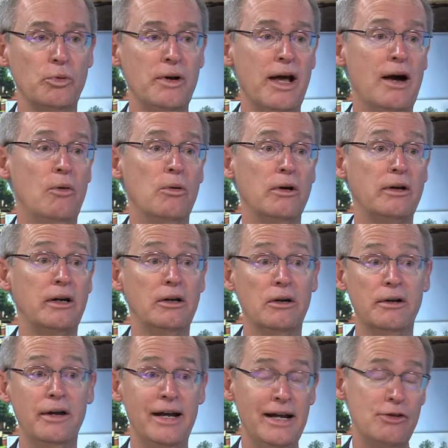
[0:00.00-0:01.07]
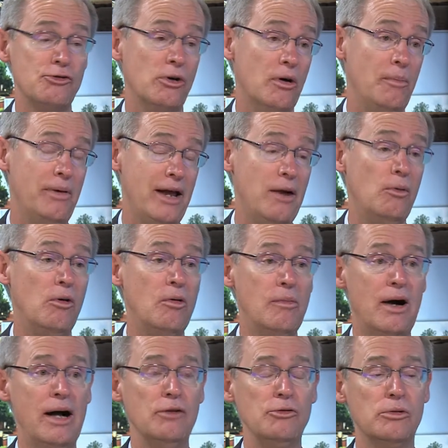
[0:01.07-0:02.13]
We're now working on an HR payroll
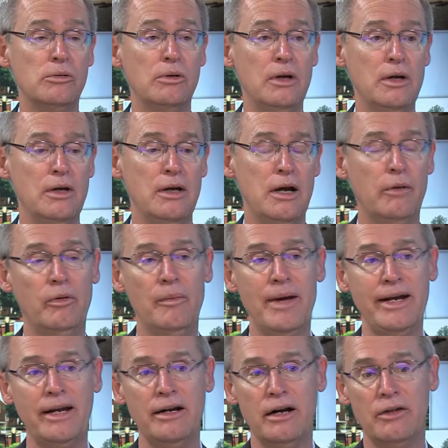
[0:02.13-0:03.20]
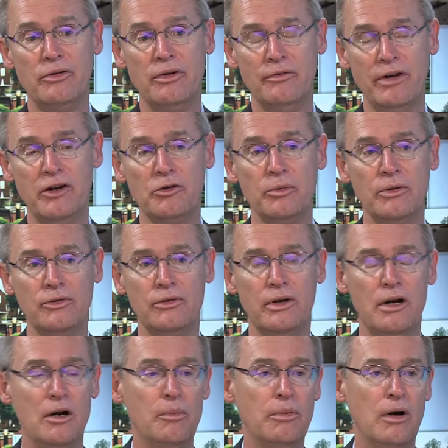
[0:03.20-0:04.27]
module, and we're making other investments to
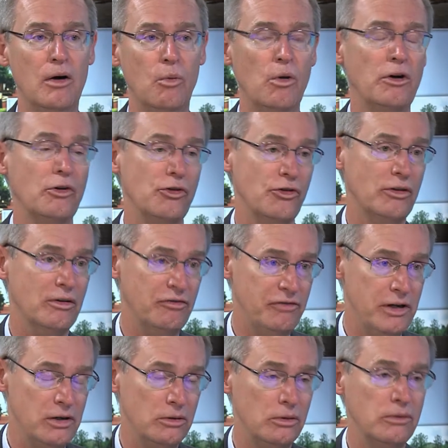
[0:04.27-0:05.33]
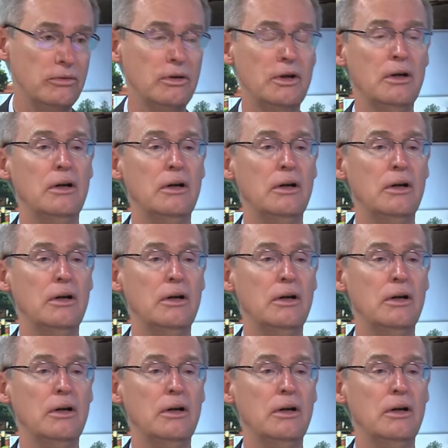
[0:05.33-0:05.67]
help our workers in the field,